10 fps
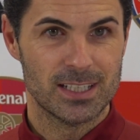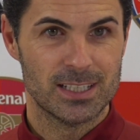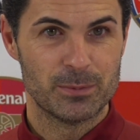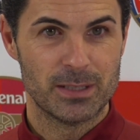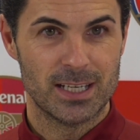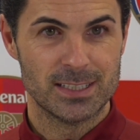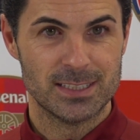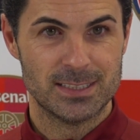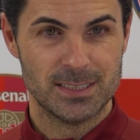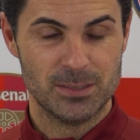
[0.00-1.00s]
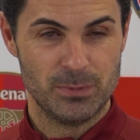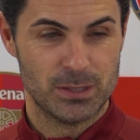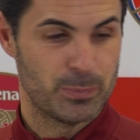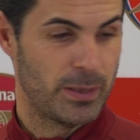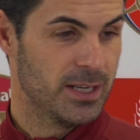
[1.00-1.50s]
get behind the team,
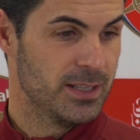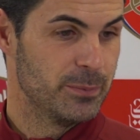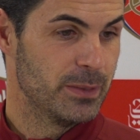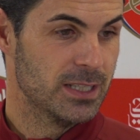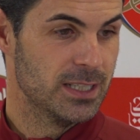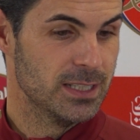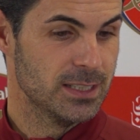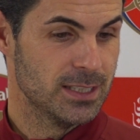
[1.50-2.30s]
inspire them again,